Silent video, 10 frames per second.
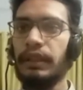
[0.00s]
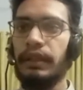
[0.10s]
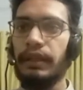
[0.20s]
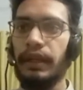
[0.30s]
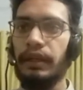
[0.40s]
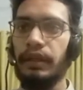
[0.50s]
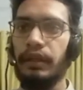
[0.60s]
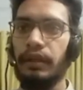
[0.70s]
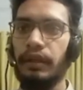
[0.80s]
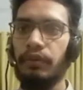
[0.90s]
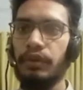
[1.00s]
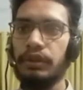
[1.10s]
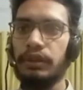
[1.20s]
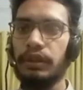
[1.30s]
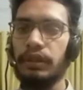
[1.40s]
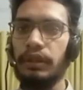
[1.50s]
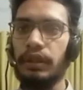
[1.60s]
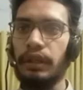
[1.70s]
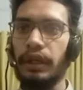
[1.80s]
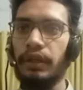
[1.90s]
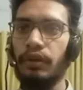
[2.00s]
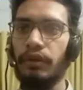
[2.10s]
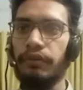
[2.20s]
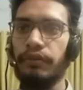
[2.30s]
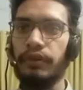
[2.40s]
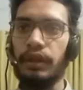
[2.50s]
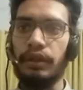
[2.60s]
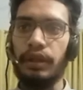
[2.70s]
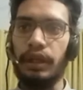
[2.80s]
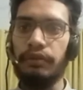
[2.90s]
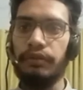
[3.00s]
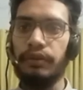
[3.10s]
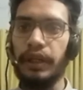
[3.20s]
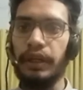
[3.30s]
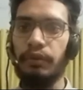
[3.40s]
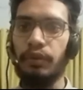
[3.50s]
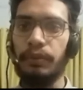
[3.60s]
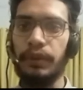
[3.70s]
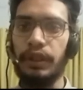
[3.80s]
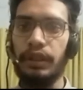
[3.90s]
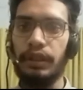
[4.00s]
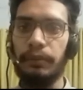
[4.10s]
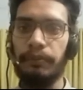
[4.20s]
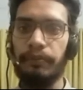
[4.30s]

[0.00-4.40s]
that it was a kind of a graph that would be